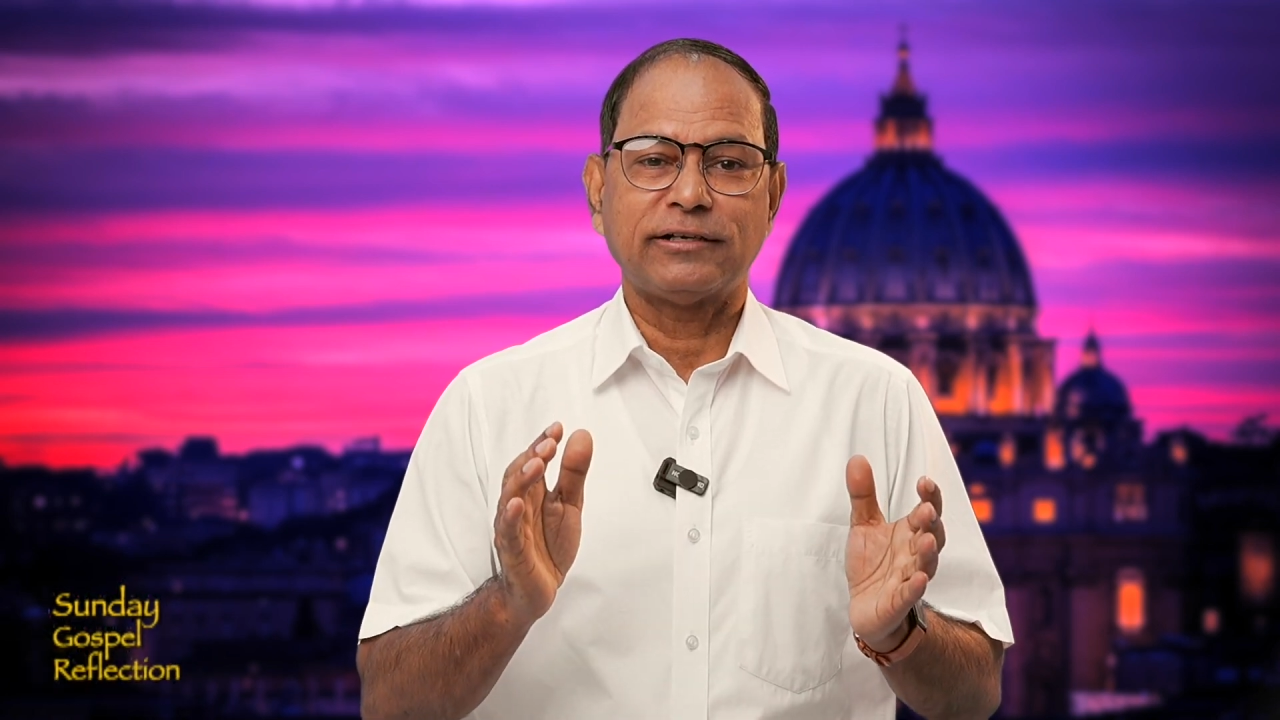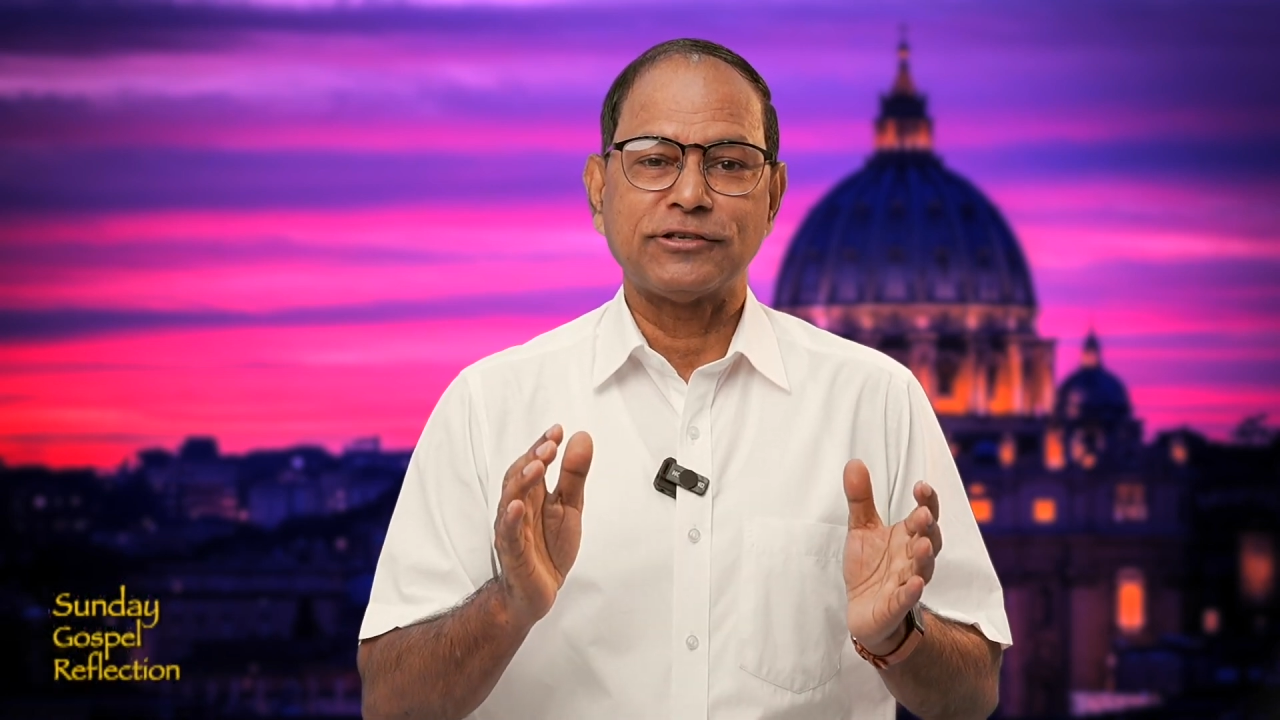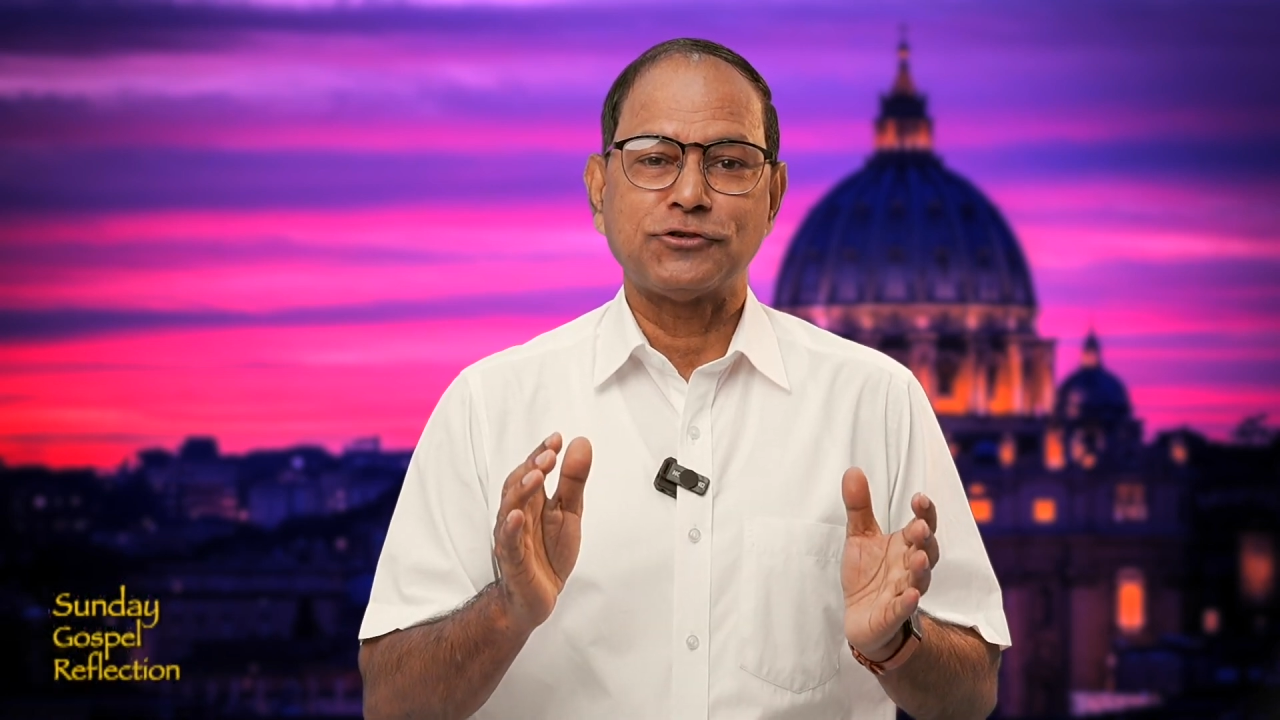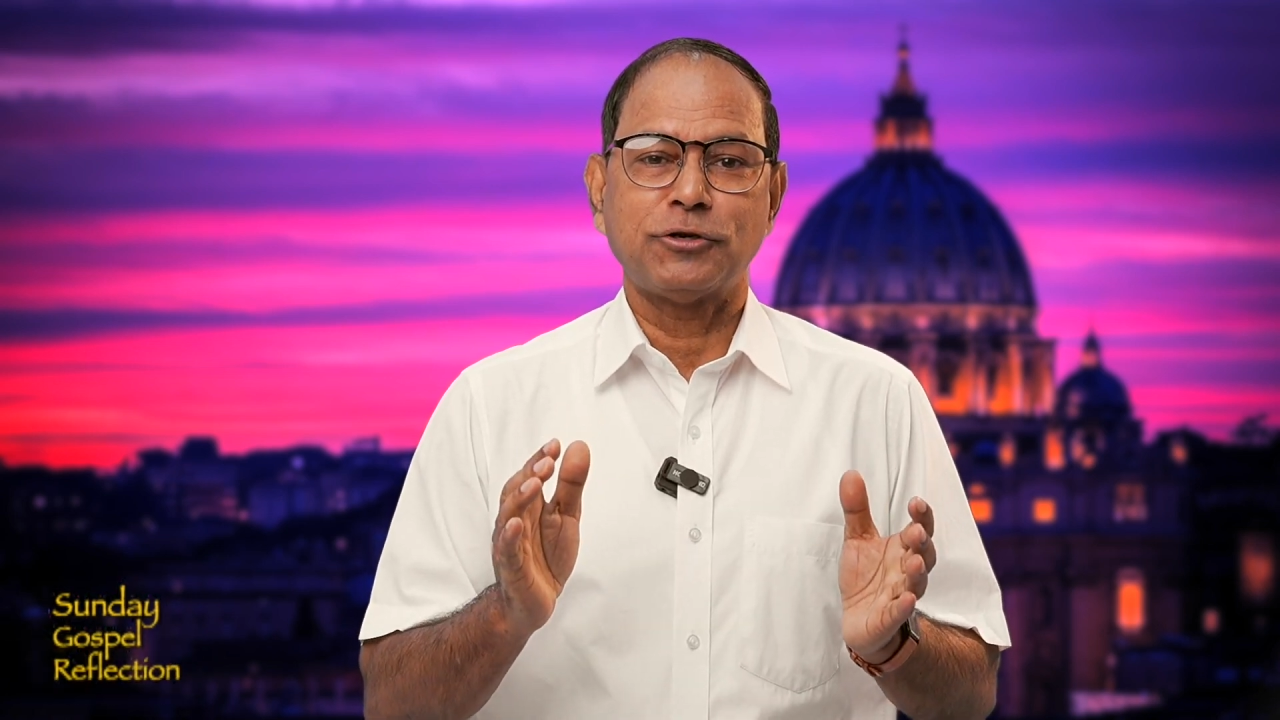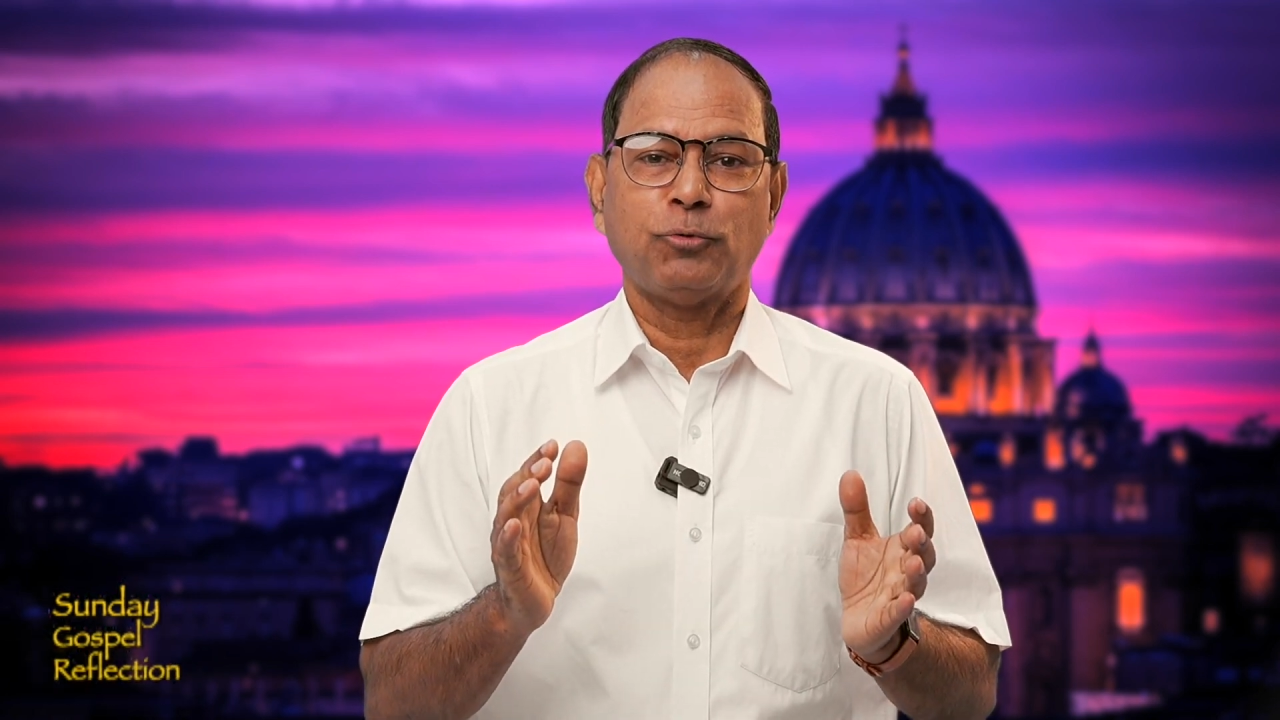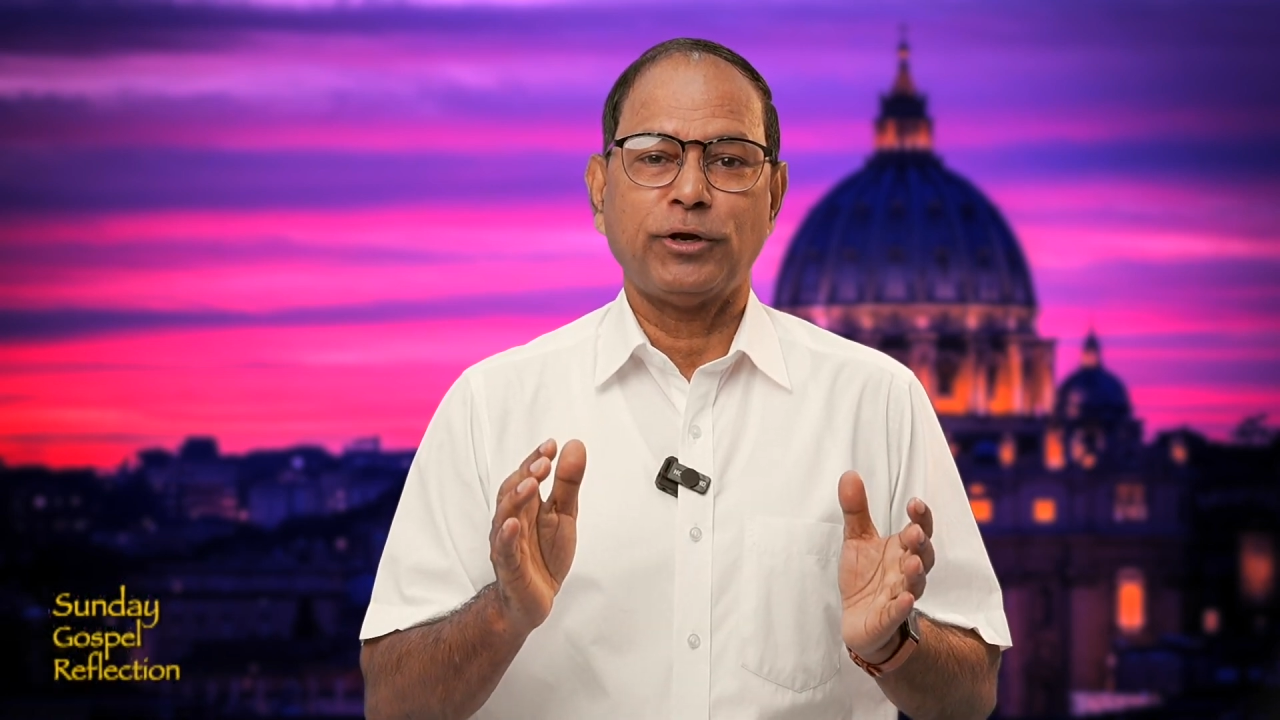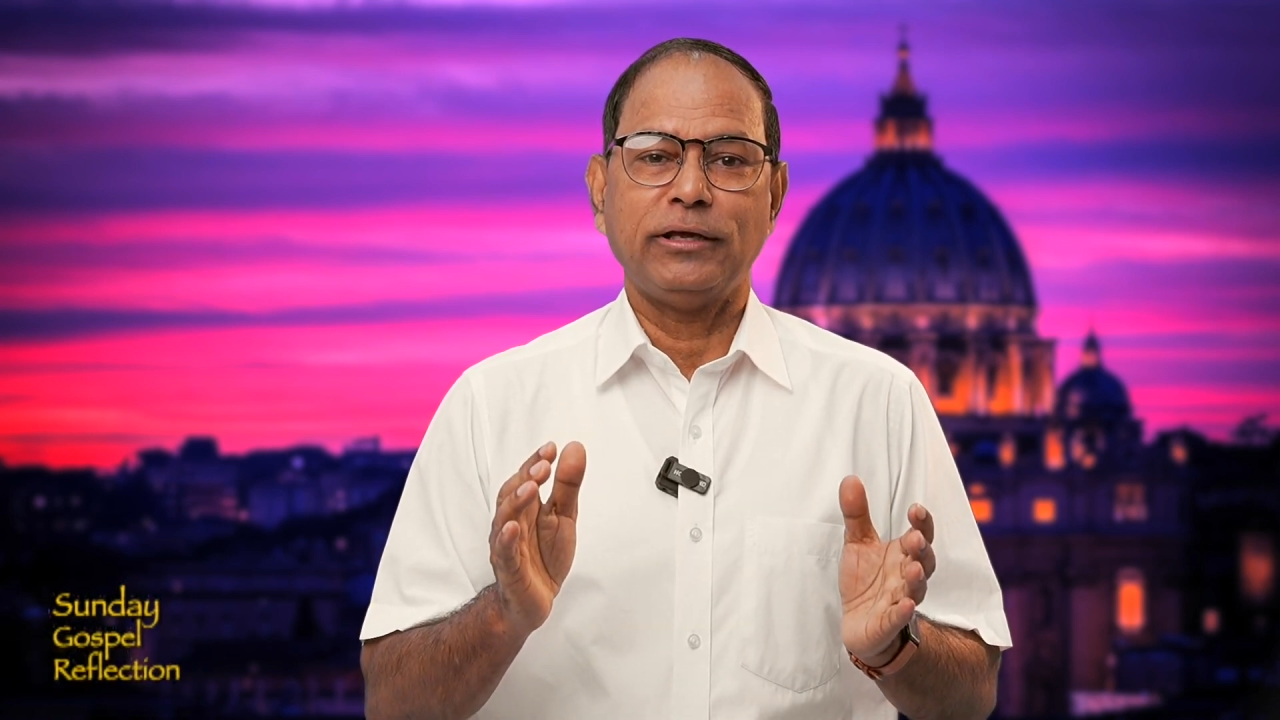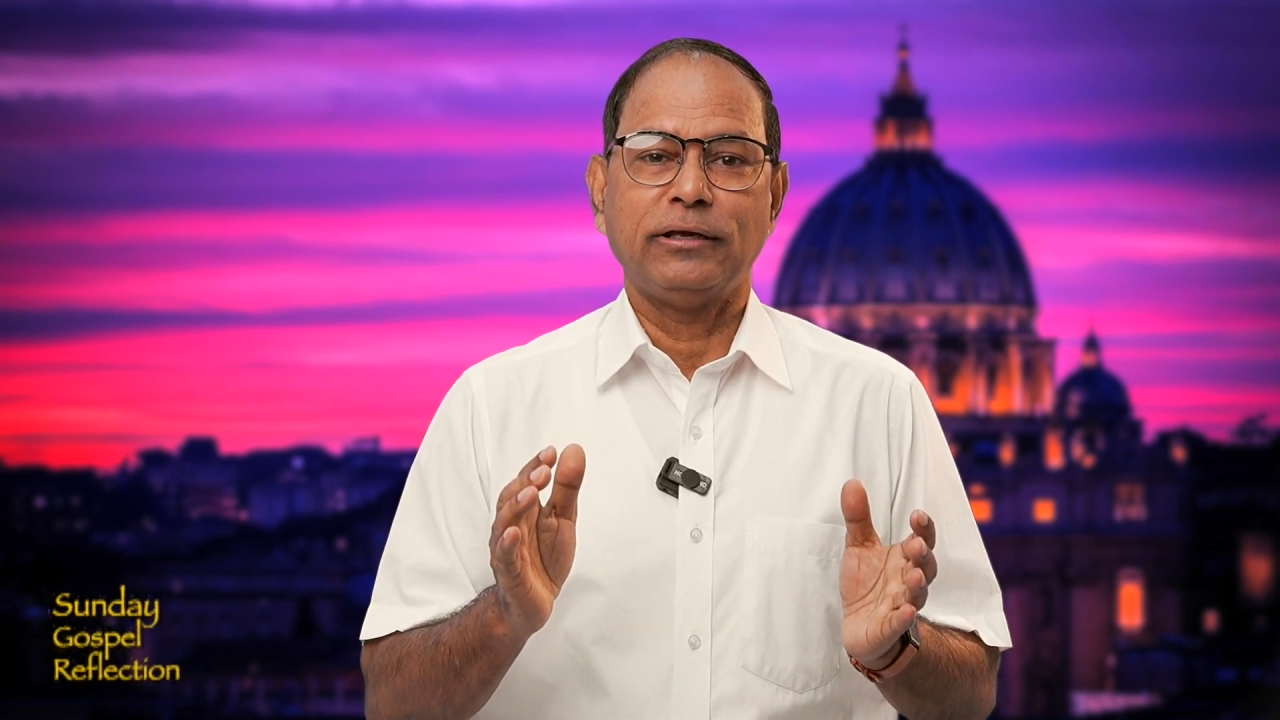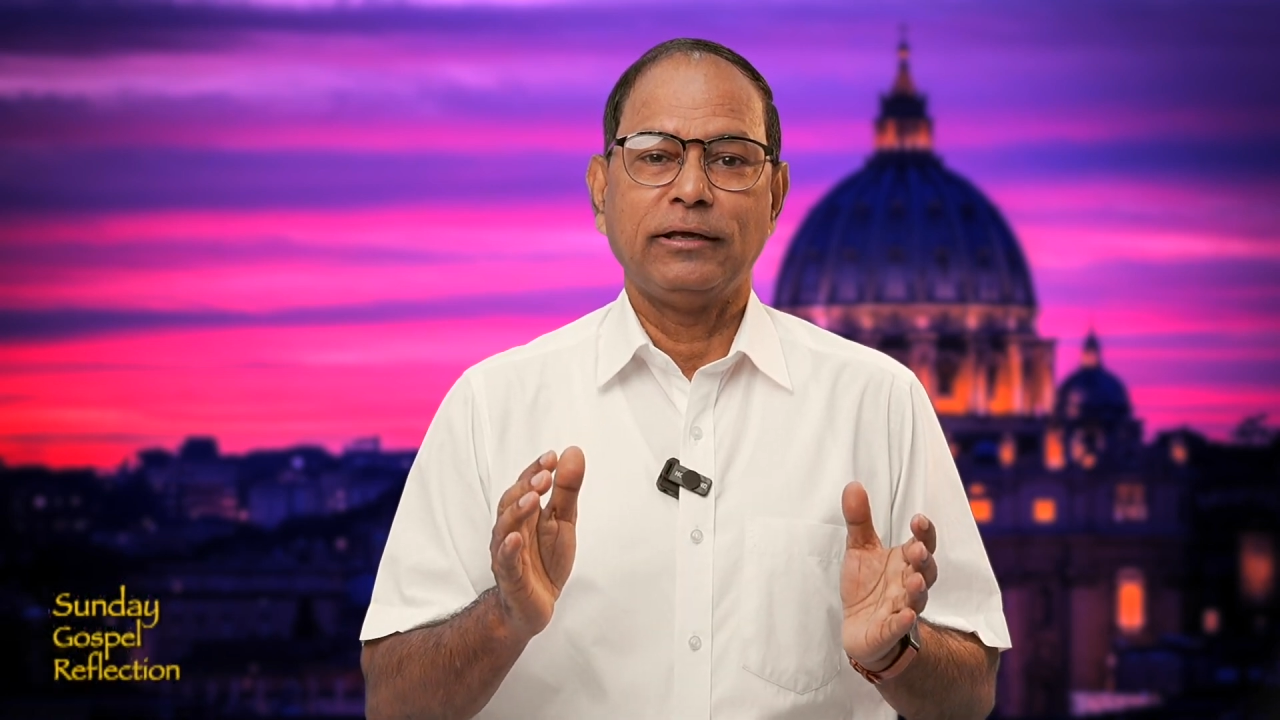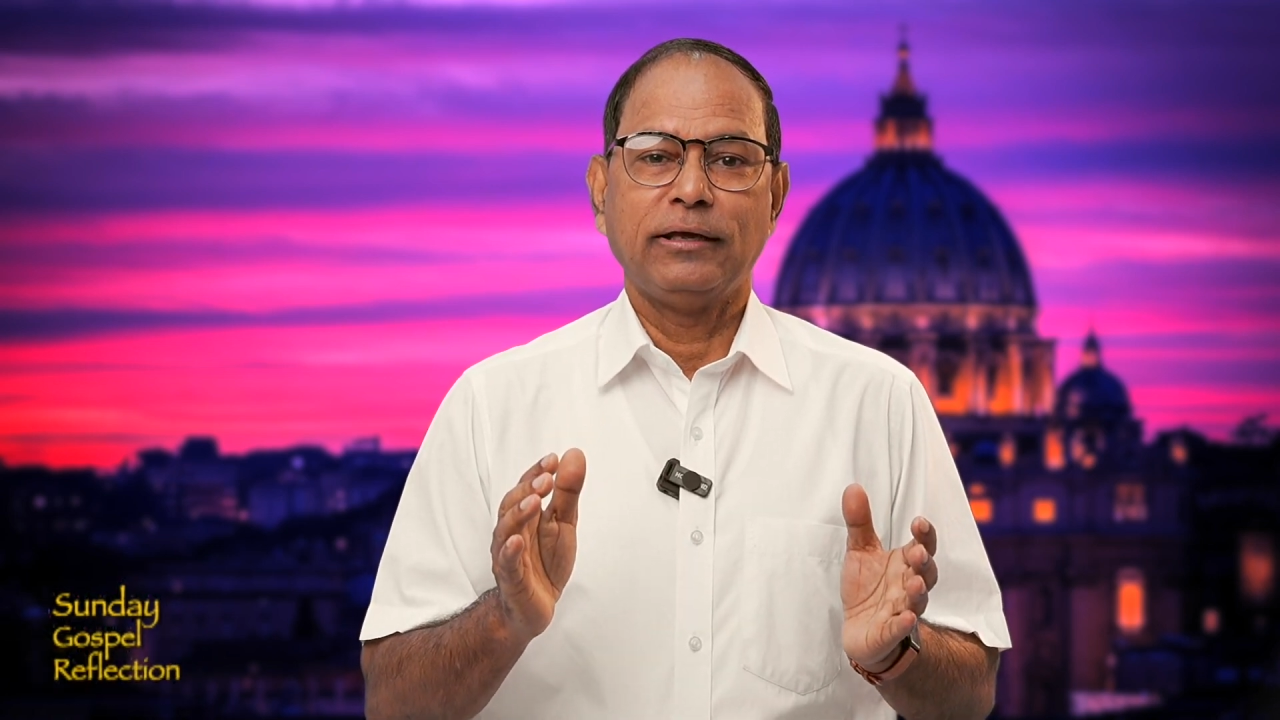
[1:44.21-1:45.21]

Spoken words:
testimony